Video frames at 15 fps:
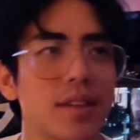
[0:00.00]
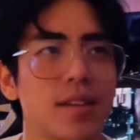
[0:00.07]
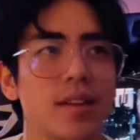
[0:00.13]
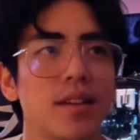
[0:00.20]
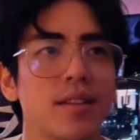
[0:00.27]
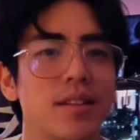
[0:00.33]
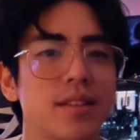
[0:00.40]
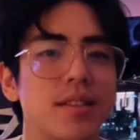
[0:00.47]

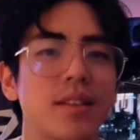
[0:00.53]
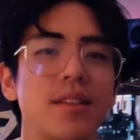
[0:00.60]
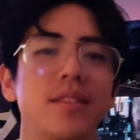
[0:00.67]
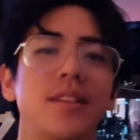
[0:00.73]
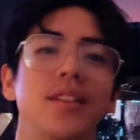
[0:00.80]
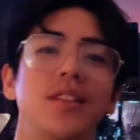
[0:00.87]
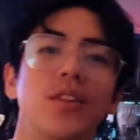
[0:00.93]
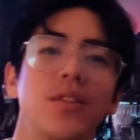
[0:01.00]

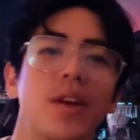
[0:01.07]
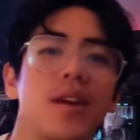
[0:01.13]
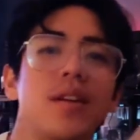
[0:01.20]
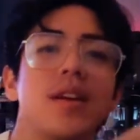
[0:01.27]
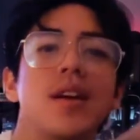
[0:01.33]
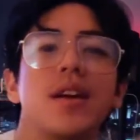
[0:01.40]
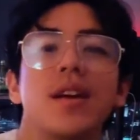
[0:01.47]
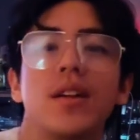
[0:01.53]
it's okay.
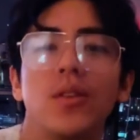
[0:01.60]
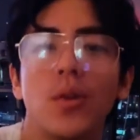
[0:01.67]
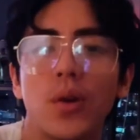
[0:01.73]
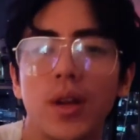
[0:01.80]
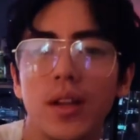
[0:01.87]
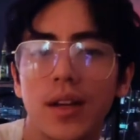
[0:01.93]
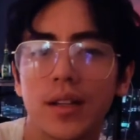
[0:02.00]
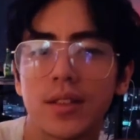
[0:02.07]

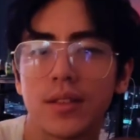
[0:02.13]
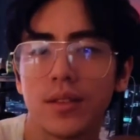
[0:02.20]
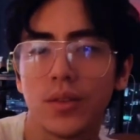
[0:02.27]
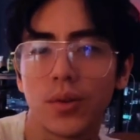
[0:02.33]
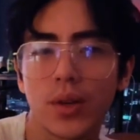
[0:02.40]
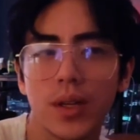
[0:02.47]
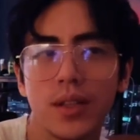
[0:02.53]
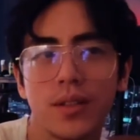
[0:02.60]

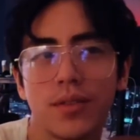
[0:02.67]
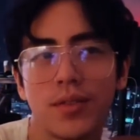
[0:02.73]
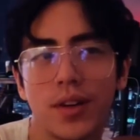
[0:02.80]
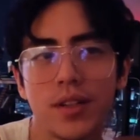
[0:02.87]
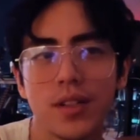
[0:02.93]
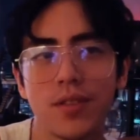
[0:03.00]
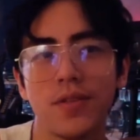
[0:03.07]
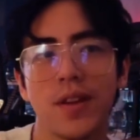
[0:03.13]
Lori's
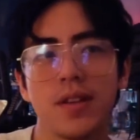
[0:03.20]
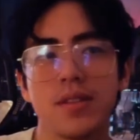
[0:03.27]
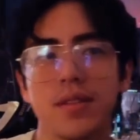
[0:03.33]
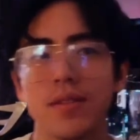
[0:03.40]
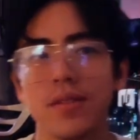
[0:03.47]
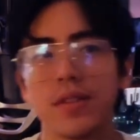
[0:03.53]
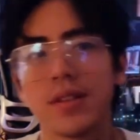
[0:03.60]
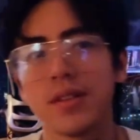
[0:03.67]
very
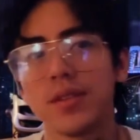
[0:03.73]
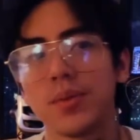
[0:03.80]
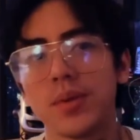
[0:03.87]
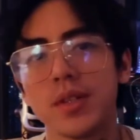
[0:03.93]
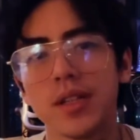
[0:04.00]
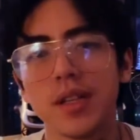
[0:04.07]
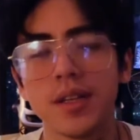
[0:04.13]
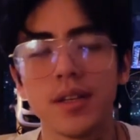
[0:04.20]
defensive, because
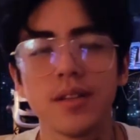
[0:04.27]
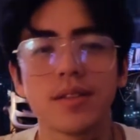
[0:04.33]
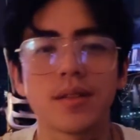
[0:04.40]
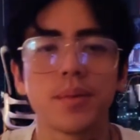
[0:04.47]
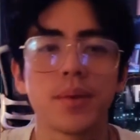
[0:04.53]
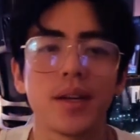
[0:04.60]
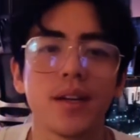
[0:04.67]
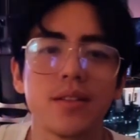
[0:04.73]
when she hears
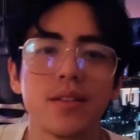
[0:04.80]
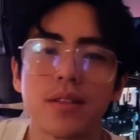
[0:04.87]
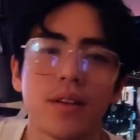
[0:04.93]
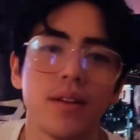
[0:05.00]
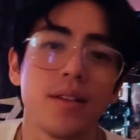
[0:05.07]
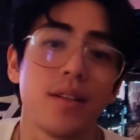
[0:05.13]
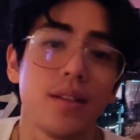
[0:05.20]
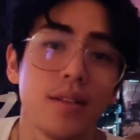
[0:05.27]
something
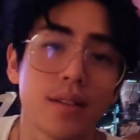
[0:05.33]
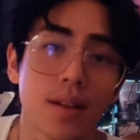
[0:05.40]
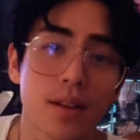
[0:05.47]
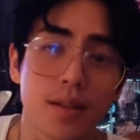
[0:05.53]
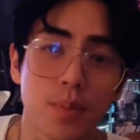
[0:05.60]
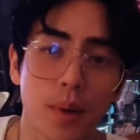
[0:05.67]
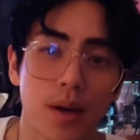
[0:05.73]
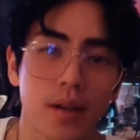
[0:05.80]
outside, she
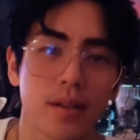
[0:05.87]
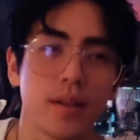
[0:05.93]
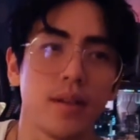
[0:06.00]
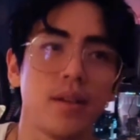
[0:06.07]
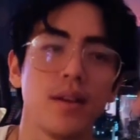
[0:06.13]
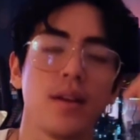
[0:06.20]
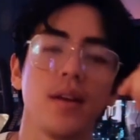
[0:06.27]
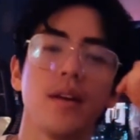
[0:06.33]
starts
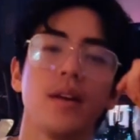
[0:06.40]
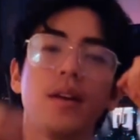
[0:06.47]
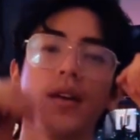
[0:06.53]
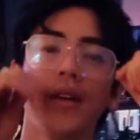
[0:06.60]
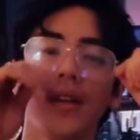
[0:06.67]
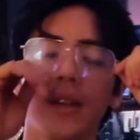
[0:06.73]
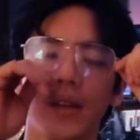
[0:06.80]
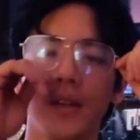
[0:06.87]
barking.
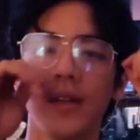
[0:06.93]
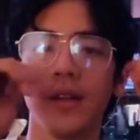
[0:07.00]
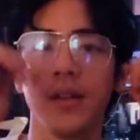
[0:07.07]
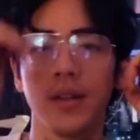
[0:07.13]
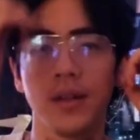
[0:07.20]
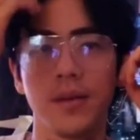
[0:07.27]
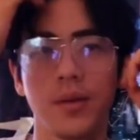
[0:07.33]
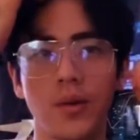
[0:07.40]

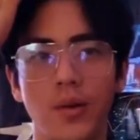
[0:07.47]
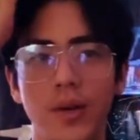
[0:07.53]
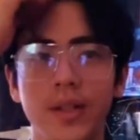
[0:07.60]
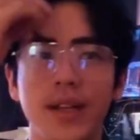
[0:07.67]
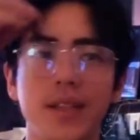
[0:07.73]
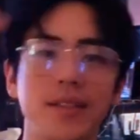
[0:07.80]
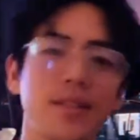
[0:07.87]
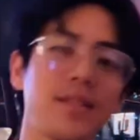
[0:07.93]

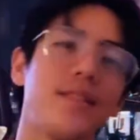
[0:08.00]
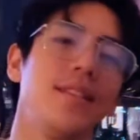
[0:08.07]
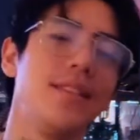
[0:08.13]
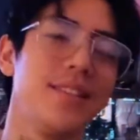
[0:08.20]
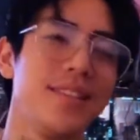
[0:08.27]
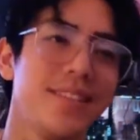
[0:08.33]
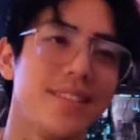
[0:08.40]
Lori, that's